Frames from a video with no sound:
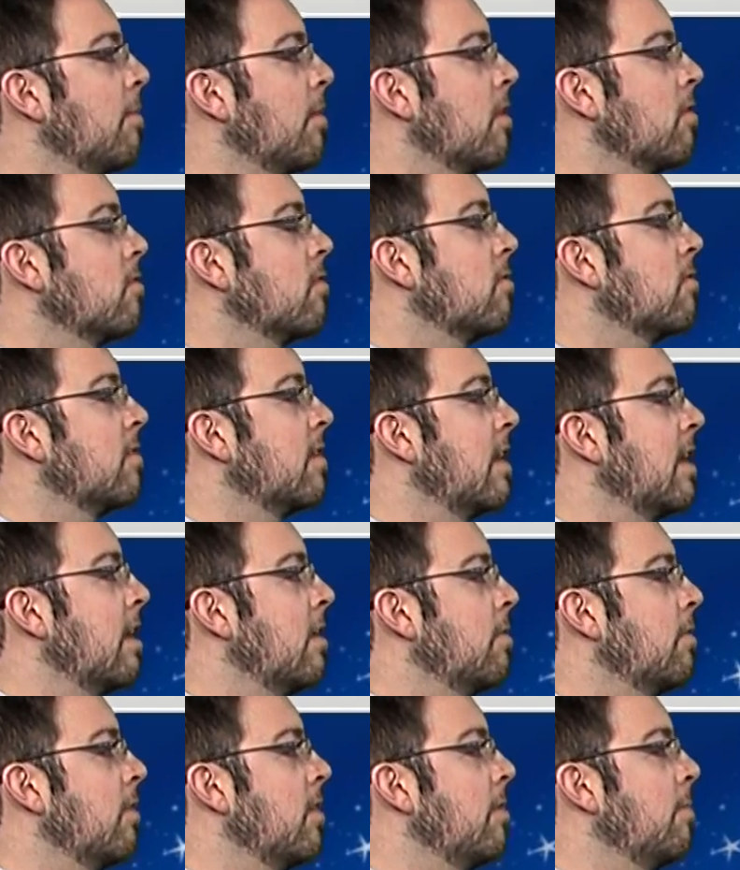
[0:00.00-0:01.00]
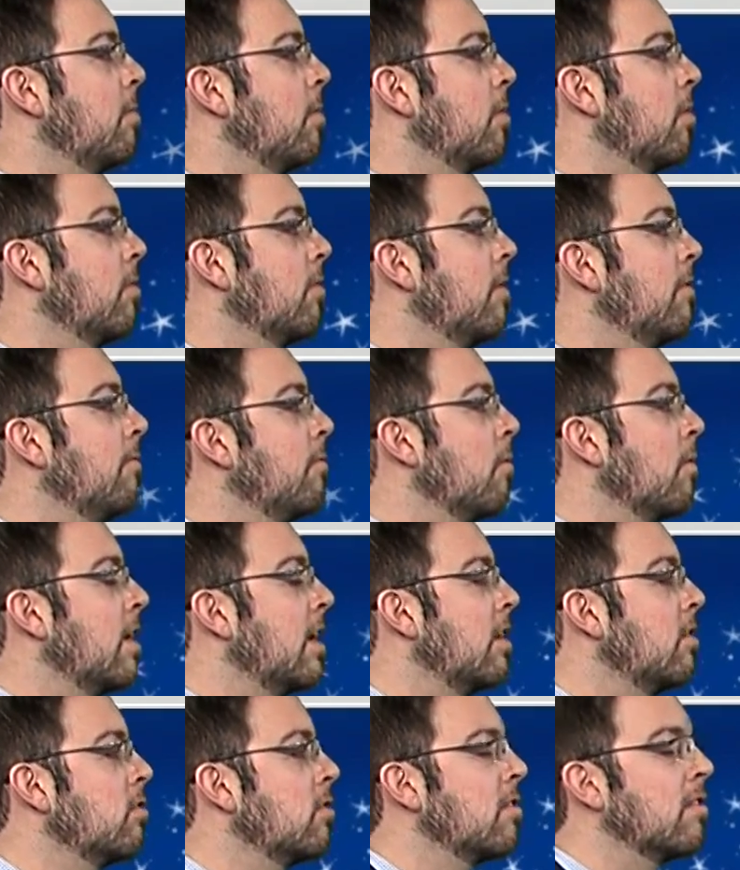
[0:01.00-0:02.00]
Pressure sitting at
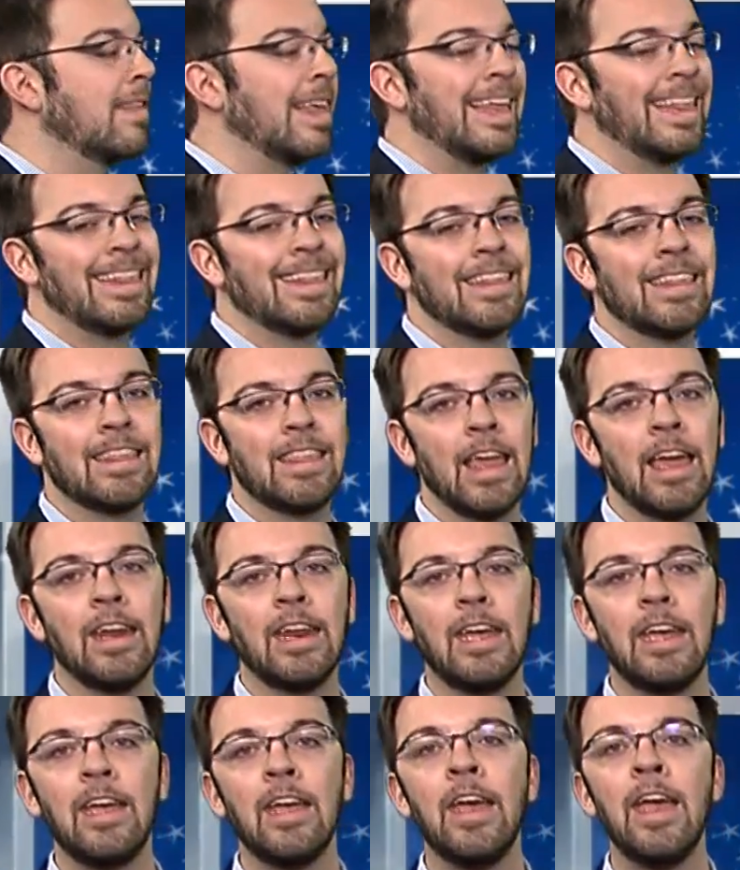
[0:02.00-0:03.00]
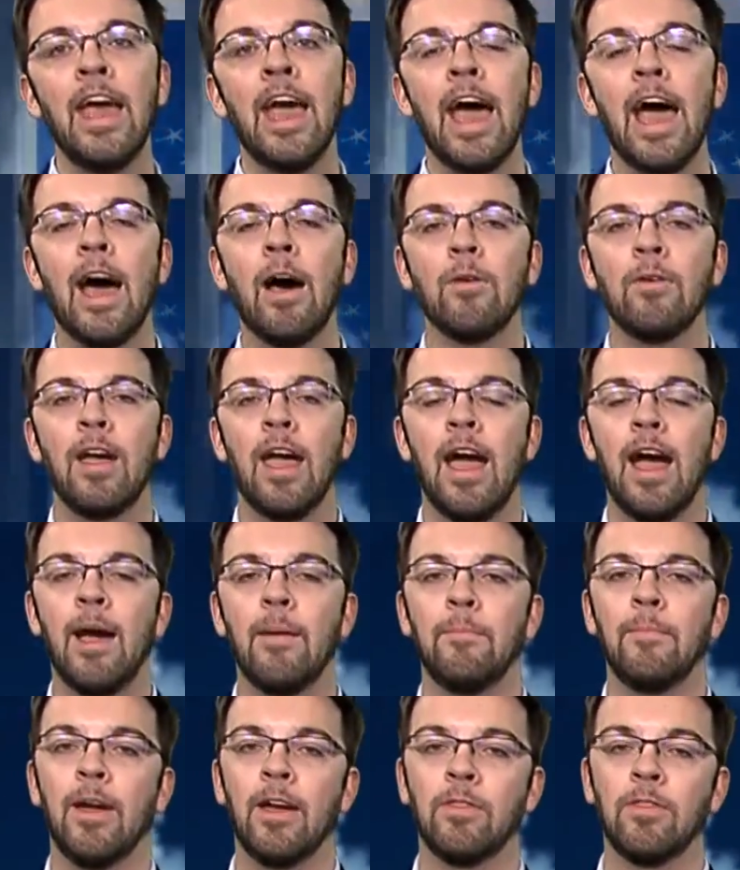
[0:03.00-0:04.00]
30.34 inches and steady out
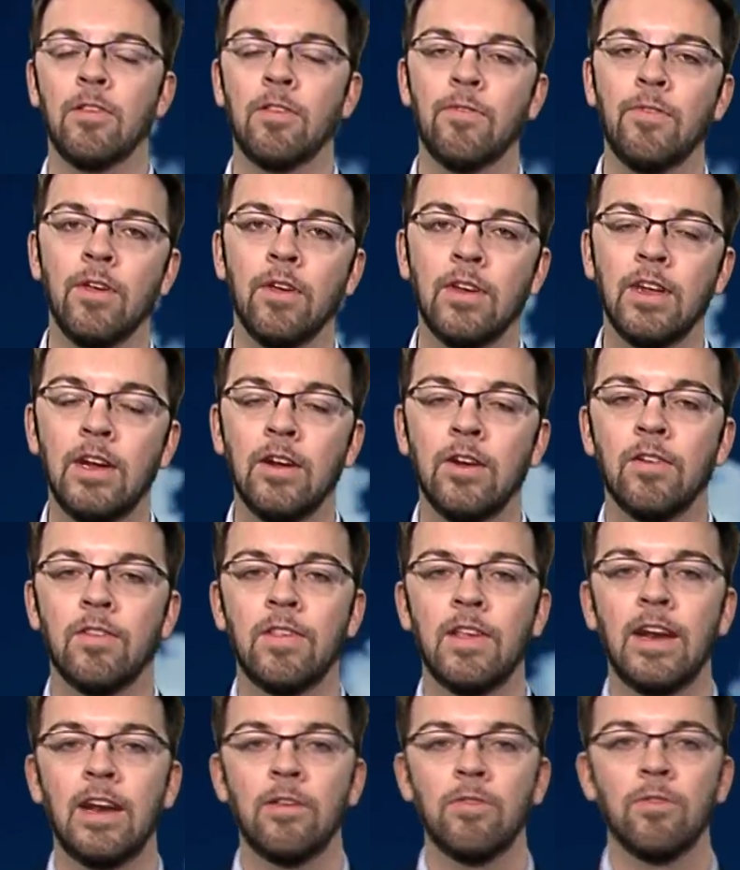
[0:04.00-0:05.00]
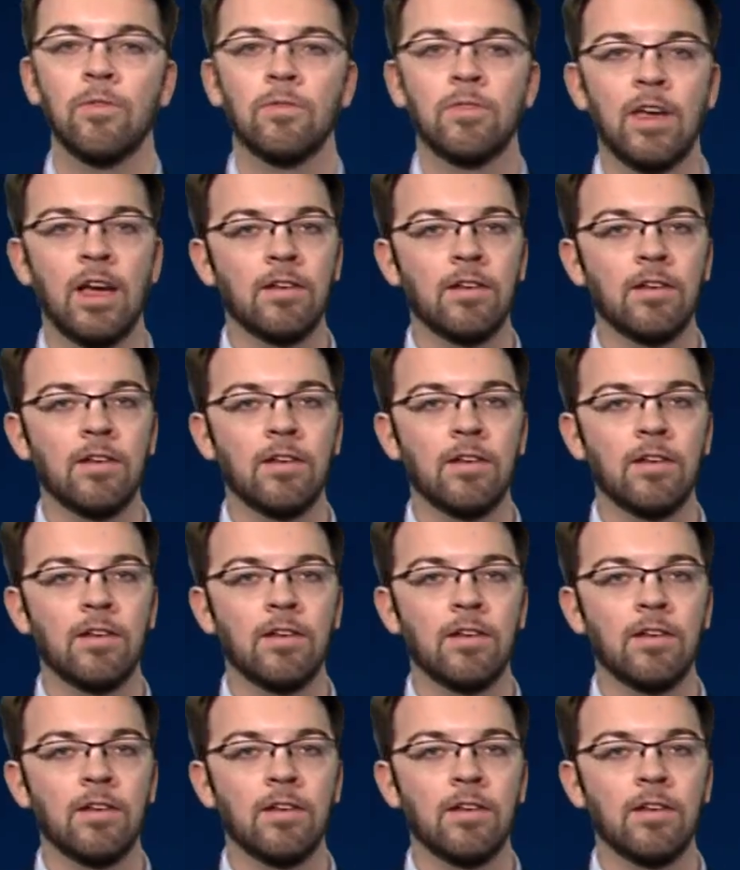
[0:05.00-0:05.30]
at Mathis Field here in San Angelo,